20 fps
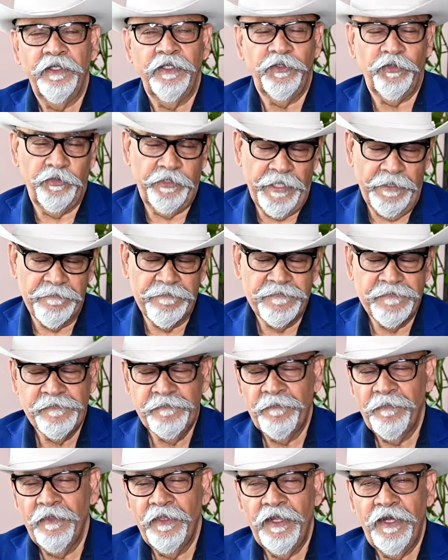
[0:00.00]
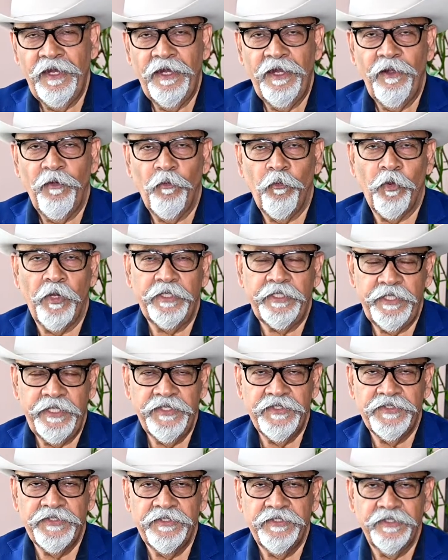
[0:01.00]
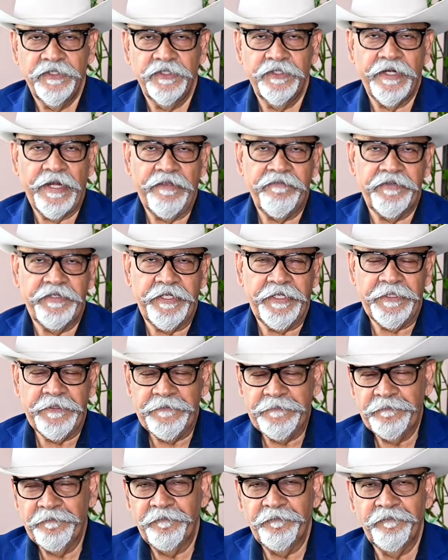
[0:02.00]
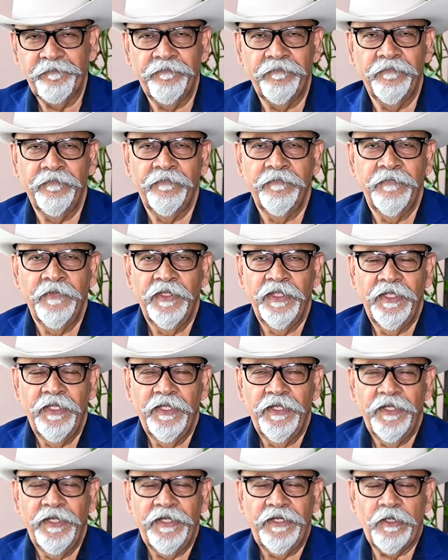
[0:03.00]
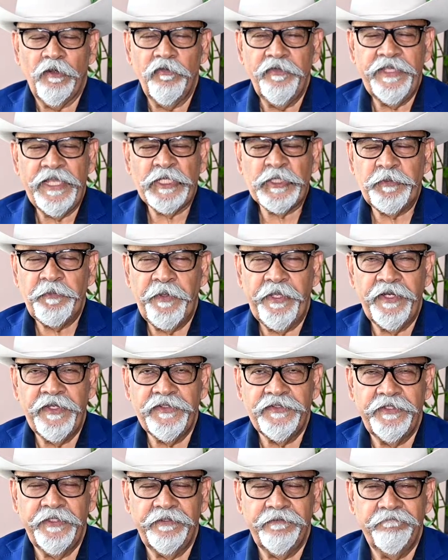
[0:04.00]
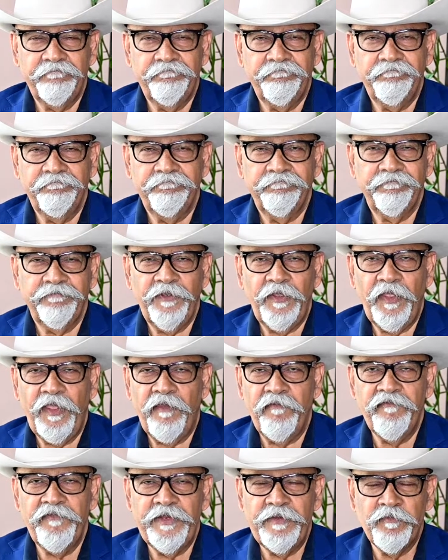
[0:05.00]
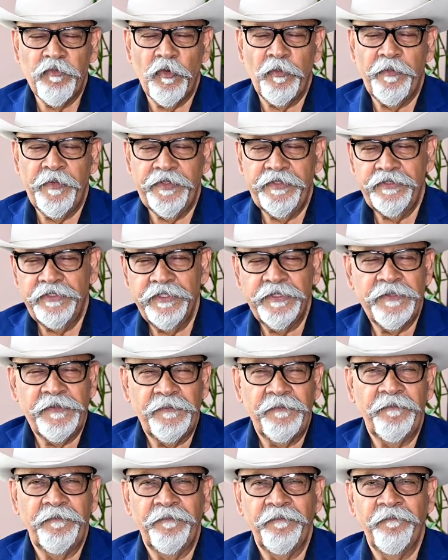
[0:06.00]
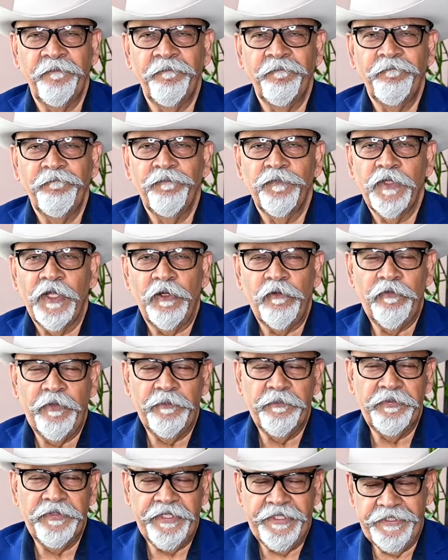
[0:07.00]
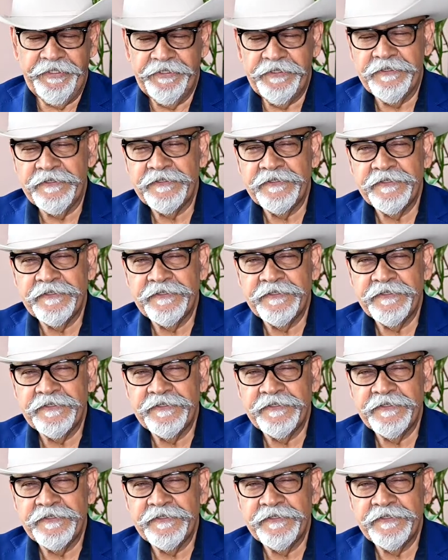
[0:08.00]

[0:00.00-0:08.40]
to them, what is gravity. Now we experience it every moment we breathe.